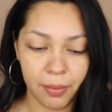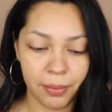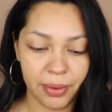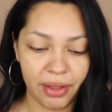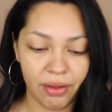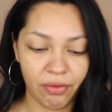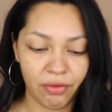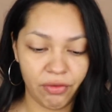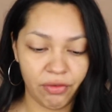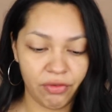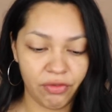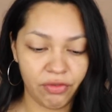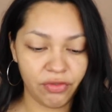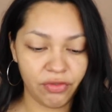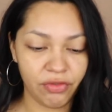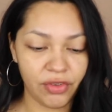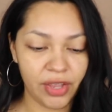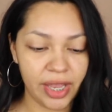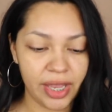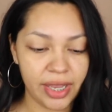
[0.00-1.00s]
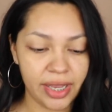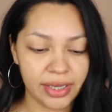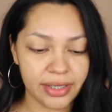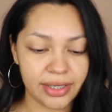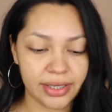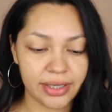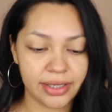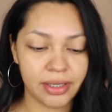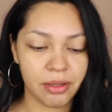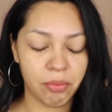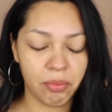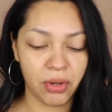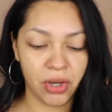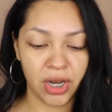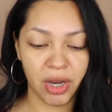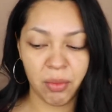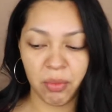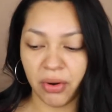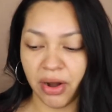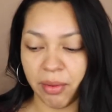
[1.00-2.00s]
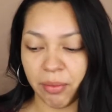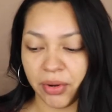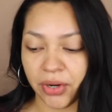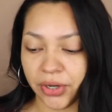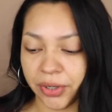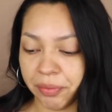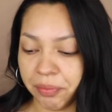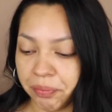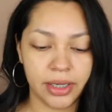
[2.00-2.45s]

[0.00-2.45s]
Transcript: my face. This is the putty primer.